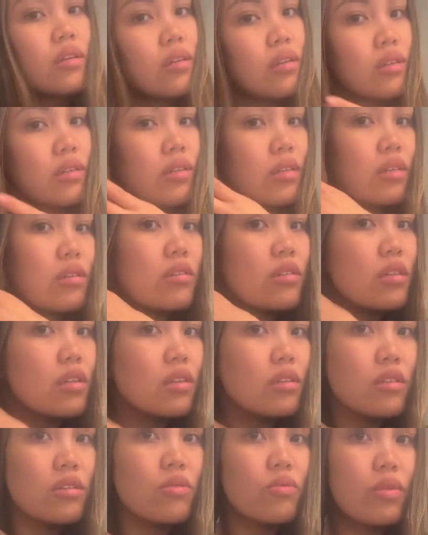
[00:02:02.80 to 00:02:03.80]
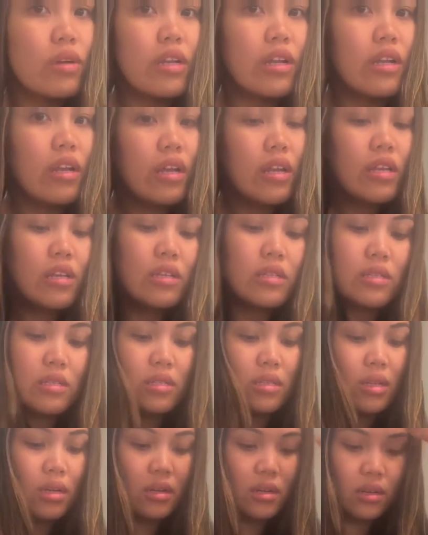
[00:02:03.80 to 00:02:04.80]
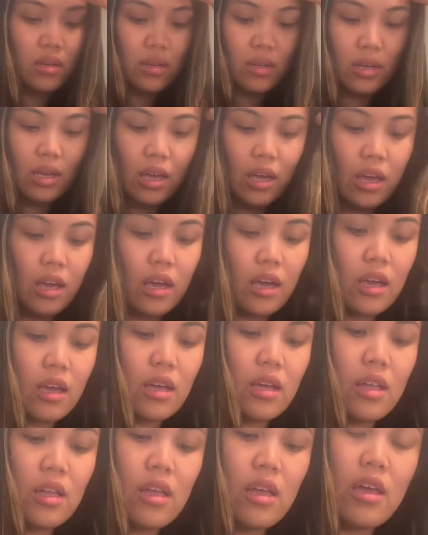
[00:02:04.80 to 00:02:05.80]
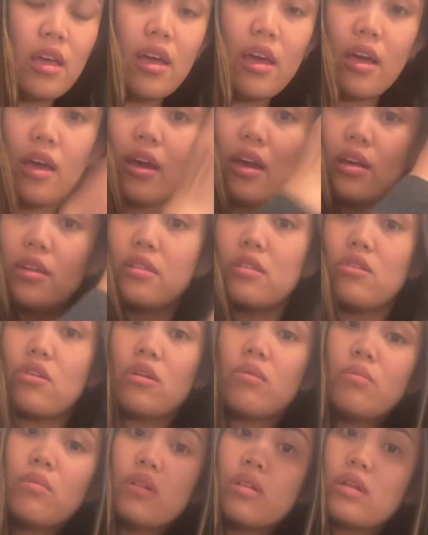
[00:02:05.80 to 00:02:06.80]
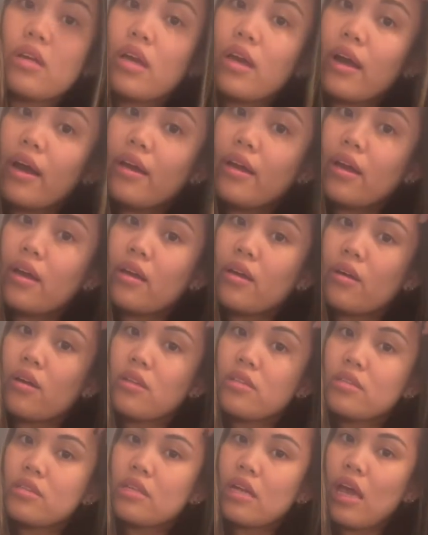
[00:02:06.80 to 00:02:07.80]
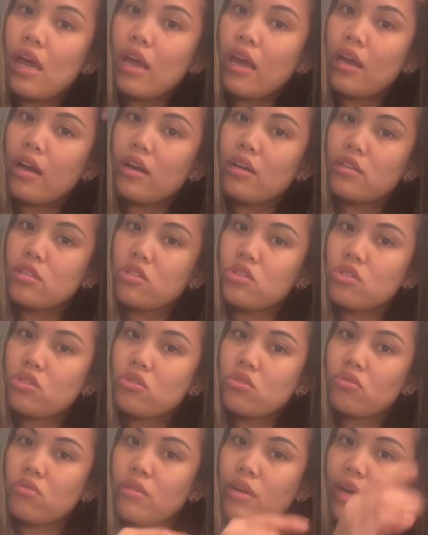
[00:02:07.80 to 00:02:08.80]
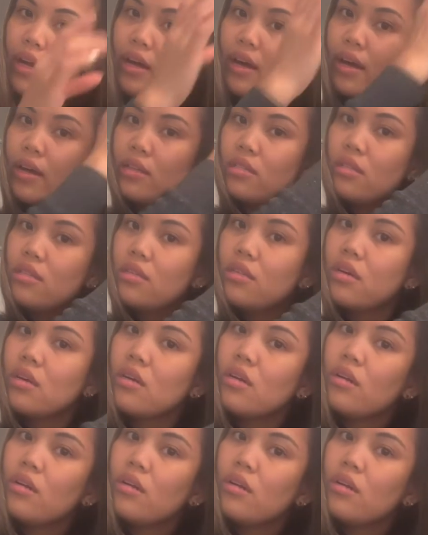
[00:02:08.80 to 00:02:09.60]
So this is what it is okay and normally I take a strand